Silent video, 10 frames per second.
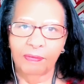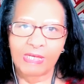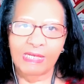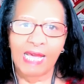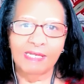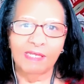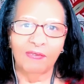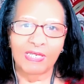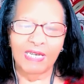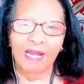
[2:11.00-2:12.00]
Signs
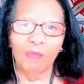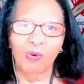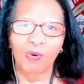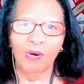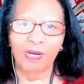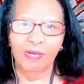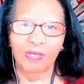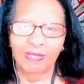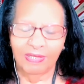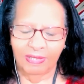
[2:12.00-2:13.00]
of the Time
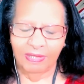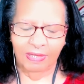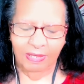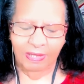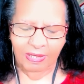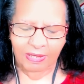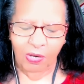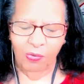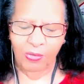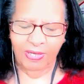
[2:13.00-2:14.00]
Oracle to
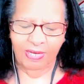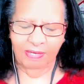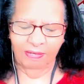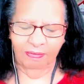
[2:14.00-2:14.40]
go with it.